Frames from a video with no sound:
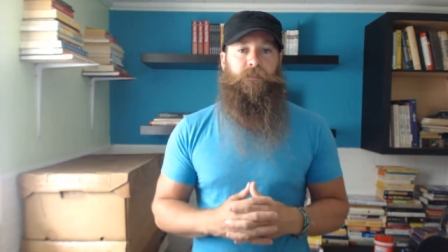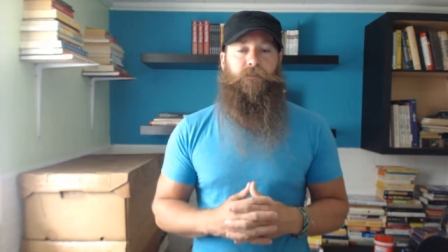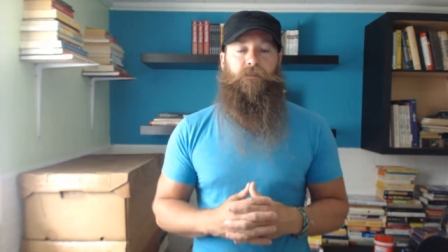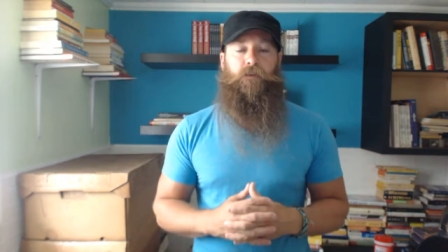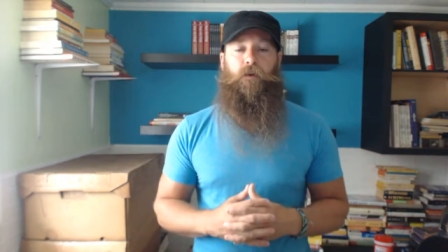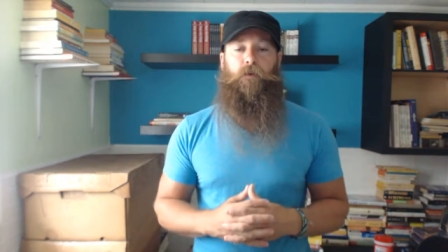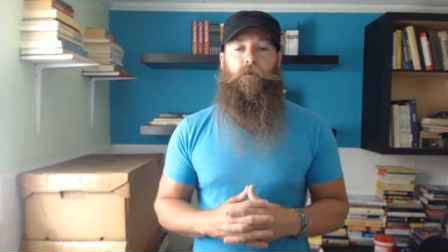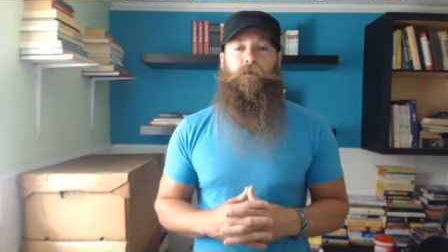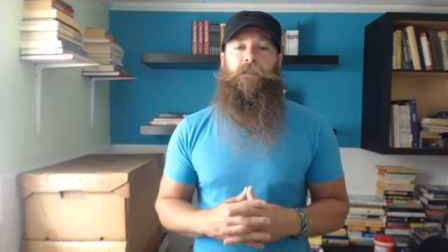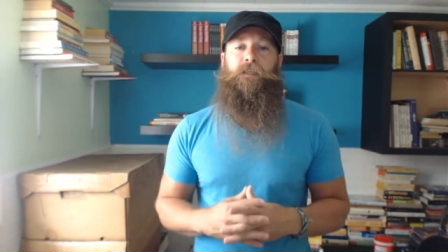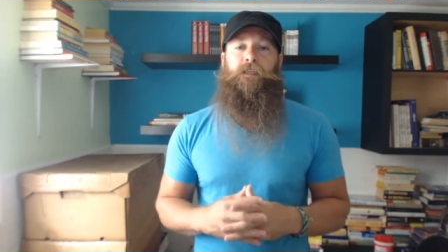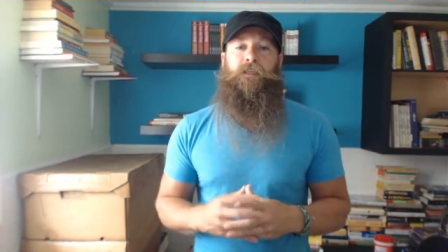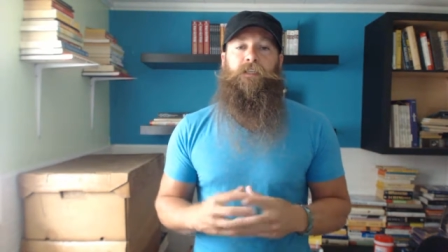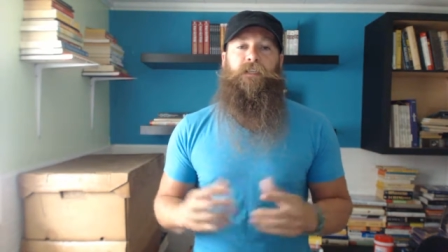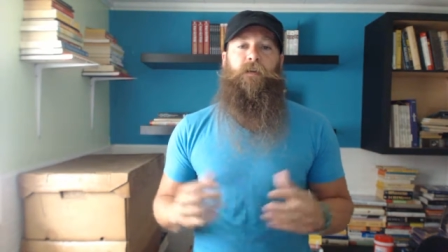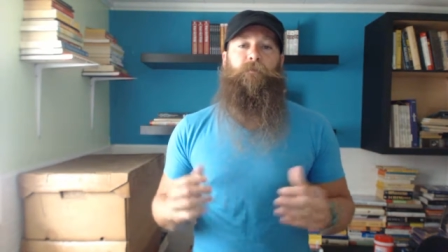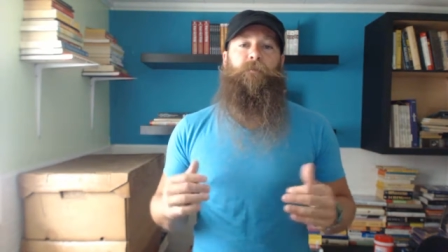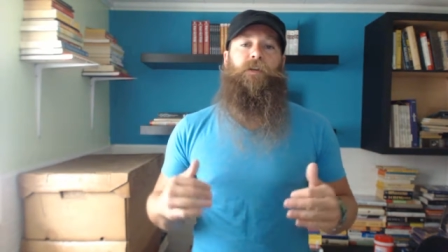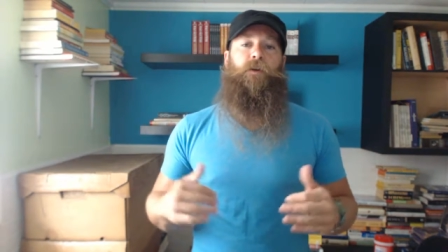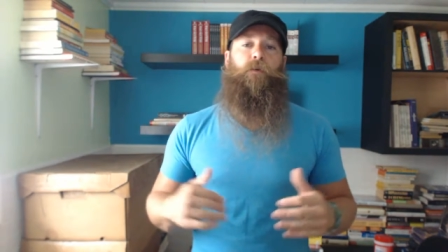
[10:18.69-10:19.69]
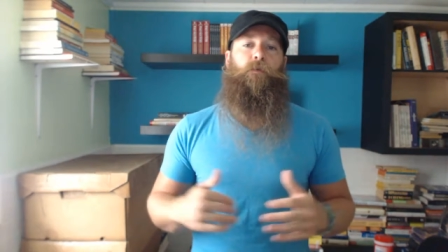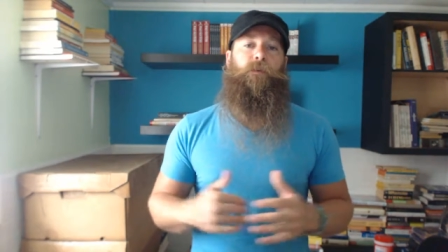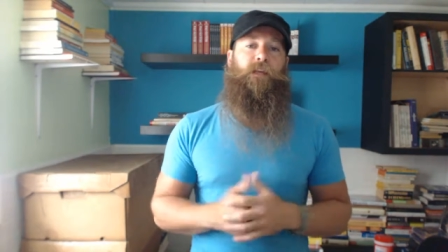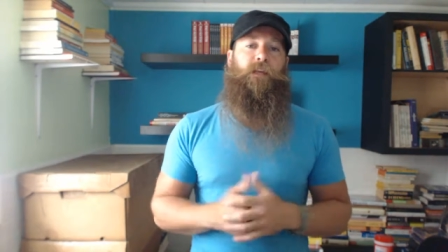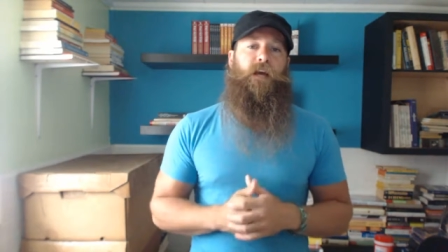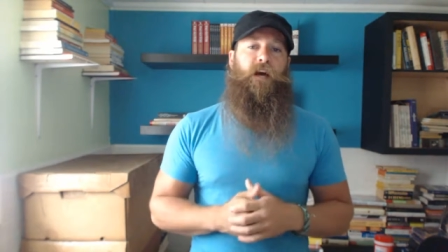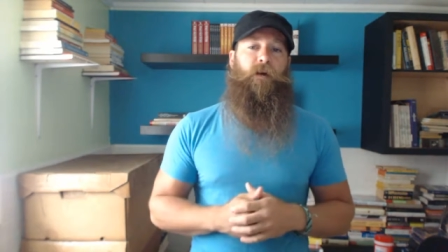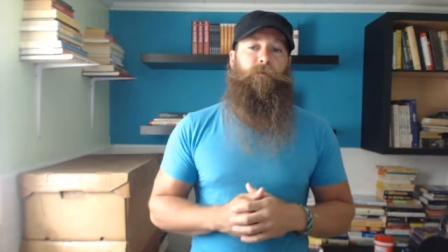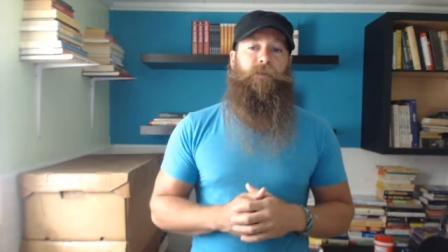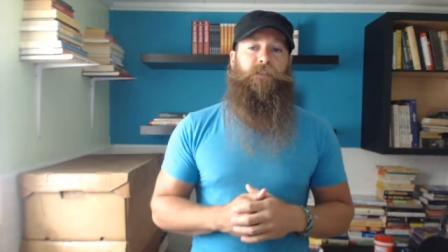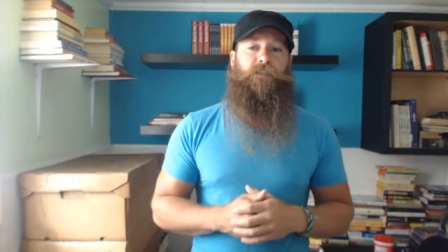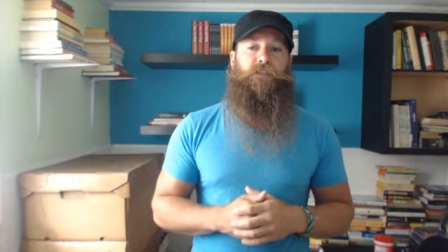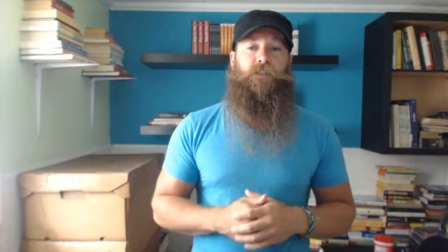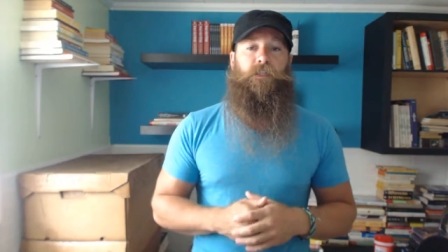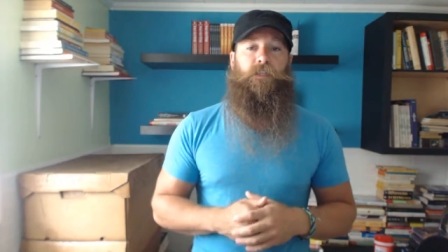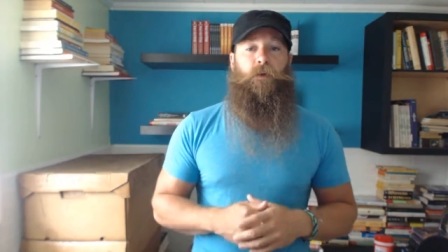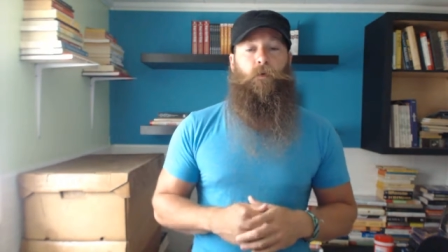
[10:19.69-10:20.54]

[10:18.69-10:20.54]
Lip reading: So let me know in the comments,